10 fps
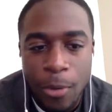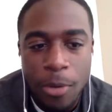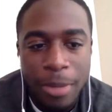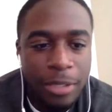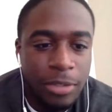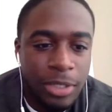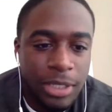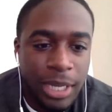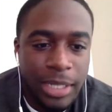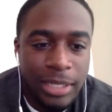What made you
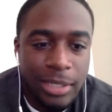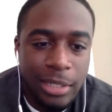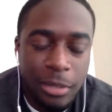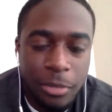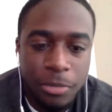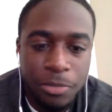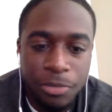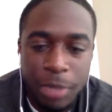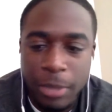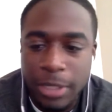decide to,
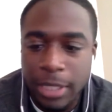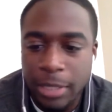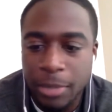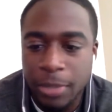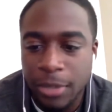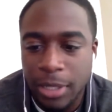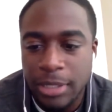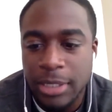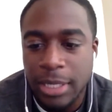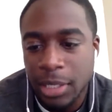maybe take a pivot
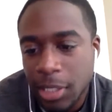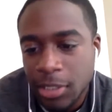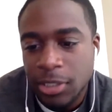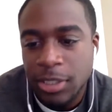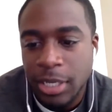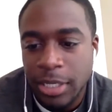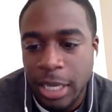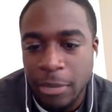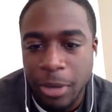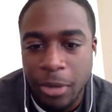and say, let's just get a
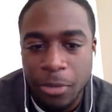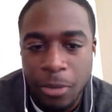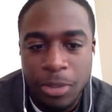game out?